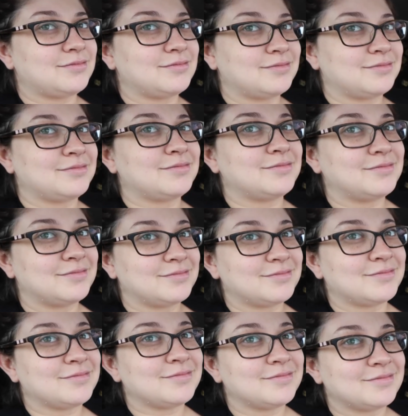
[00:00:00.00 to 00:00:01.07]

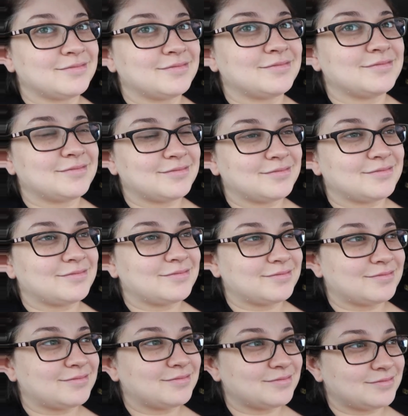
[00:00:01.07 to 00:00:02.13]

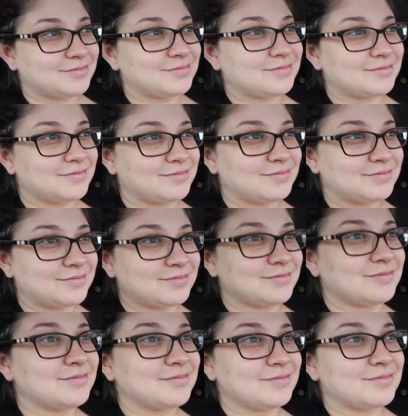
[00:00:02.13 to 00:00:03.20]

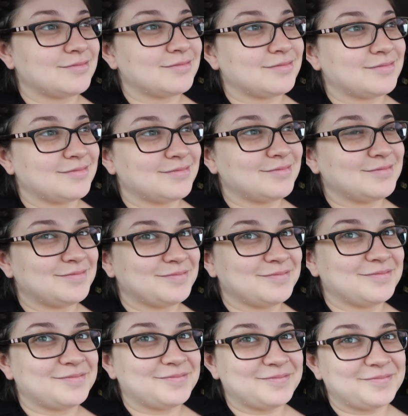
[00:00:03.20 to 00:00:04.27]

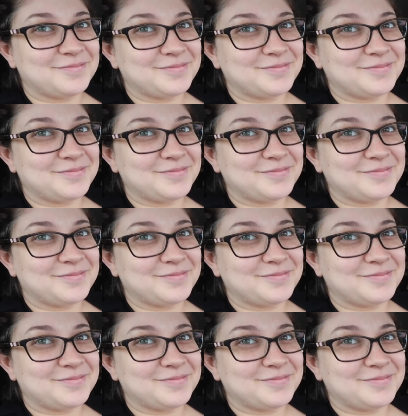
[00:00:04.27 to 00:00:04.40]
The person shown says nothing.